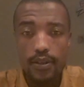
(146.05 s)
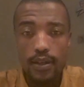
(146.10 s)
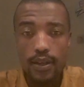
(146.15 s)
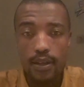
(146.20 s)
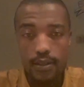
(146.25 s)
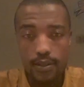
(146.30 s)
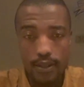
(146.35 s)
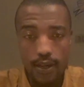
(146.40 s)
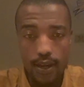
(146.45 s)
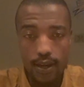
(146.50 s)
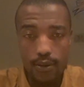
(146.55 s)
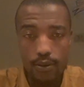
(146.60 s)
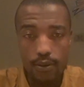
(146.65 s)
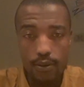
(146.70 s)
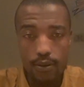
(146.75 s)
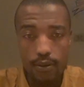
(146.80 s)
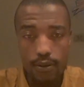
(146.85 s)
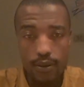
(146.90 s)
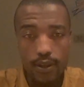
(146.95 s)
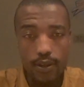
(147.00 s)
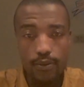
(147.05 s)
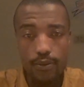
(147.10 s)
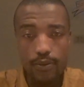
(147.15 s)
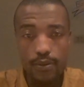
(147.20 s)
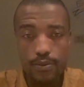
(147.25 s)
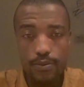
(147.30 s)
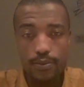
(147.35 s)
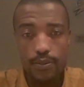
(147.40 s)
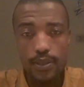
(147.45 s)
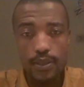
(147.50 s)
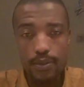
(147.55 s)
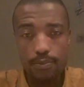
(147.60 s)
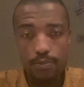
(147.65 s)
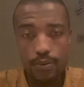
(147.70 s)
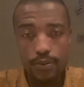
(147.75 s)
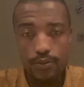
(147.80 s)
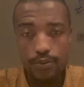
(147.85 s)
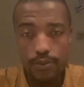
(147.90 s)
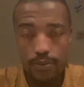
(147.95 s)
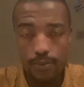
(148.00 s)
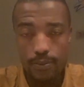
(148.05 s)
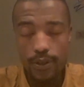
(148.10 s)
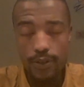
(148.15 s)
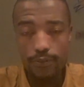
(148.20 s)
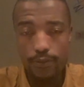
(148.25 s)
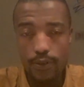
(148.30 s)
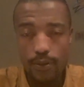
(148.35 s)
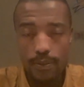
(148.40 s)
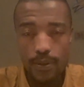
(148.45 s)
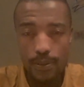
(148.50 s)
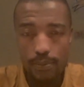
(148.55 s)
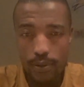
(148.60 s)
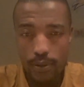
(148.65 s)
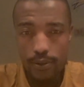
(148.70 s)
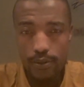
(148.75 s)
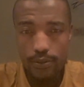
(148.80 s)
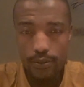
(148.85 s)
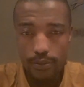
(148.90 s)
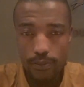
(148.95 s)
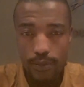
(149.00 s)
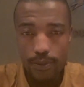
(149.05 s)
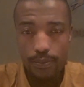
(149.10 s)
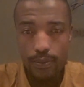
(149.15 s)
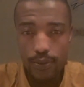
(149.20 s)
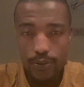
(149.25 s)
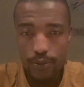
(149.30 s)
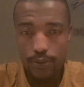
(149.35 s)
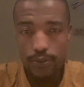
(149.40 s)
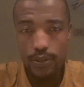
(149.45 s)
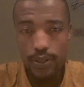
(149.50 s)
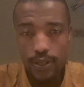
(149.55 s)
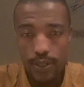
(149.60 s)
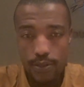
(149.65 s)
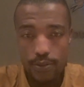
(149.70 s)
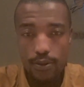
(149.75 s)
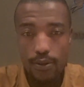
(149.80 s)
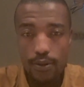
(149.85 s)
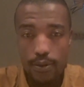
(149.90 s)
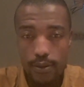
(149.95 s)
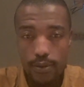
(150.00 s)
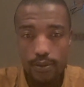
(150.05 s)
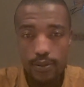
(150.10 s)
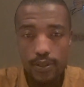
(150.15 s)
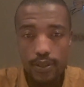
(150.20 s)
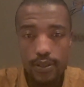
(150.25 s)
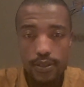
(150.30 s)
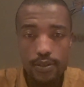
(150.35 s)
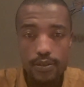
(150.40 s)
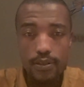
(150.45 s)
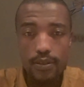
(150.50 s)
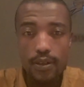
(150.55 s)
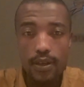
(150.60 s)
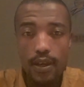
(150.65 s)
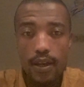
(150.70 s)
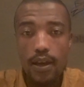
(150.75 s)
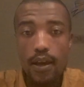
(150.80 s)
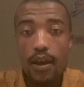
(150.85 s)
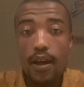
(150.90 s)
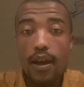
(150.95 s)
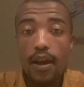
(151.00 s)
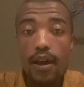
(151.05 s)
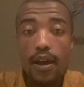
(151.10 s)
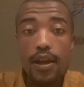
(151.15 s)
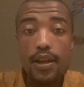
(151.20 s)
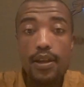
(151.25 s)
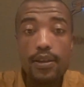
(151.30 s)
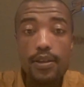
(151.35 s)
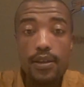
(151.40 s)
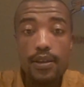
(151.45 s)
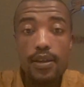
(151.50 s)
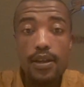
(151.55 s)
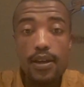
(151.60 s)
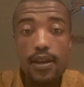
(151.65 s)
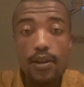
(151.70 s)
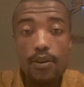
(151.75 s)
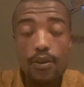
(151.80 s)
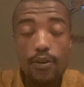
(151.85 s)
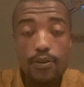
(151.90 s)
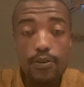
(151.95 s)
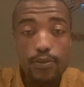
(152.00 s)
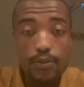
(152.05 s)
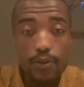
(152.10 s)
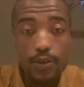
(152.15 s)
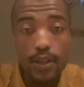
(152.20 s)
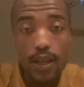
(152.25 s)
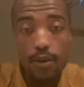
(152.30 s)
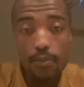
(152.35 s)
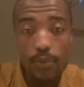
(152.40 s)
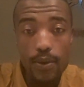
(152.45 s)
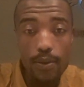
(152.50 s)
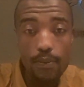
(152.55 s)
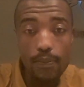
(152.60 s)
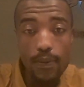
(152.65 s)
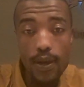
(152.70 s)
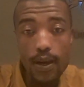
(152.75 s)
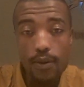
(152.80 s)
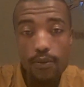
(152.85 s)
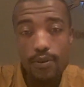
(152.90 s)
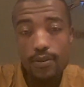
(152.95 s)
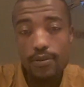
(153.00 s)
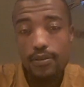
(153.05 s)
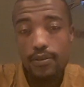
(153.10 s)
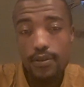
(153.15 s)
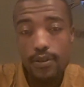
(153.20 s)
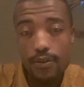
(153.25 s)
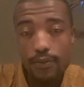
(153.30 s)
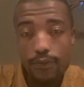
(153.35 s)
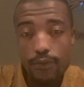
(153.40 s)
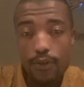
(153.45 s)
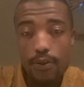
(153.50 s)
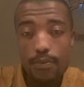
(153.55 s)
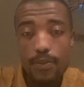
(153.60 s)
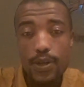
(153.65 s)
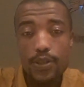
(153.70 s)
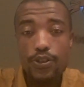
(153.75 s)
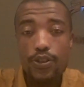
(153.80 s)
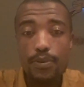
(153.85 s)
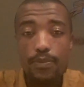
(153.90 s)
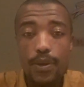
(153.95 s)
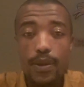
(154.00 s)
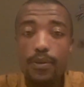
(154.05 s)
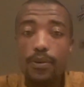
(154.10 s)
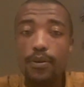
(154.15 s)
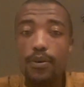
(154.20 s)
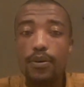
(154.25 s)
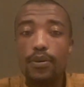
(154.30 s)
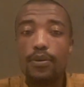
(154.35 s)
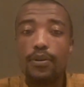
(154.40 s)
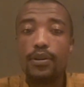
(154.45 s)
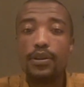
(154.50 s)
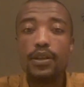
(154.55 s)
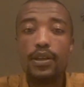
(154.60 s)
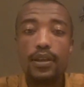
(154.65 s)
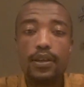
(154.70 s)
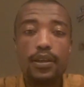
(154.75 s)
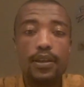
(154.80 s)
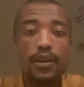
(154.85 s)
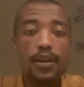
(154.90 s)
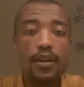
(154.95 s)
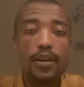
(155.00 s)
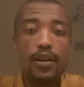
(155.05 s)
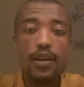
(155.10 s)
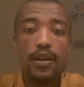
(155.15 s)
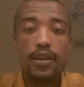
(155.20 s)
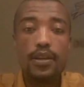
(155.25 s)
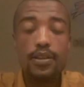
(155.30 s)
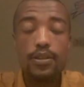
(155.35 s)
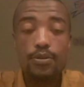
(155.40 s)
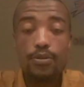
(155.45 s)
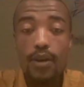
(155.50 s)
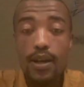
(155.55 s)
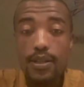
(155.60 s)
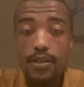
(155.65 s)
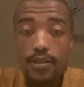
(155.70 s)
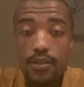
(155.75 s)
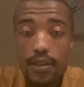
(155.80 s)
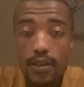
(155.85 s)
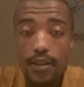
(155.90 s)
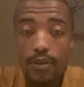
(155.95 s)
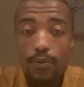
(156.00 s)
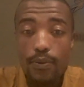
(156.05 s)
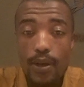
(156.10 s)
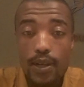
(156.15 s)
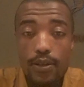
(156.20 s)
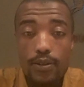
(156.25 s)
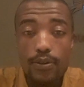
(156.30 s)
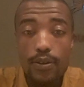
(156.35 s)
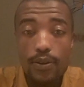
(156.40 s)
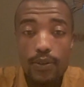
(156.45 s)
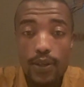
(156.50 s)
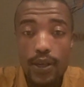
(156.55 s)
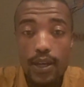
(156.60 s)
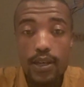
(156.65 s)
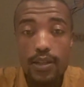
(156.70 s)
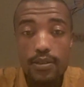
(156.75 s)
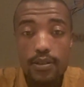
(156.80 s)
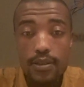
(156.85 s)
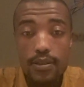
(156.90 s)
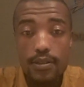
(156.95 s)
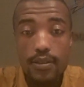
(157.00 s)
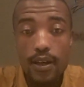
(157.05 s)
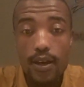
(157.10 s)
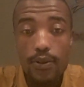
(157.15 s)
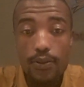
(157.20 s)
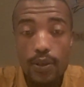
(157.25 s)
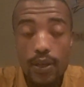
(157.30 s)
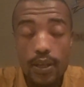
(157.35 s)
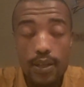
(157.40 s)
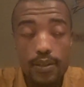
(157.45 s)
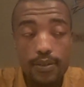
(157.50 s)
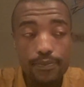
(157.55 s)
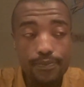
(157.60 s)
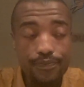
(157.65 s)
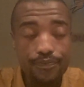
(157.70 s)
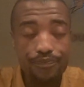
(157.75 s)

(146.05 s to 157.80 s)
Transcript: and Angola. Those were the former Portuguese colonies. And also Namibia is a former German colony. It was well known as a southern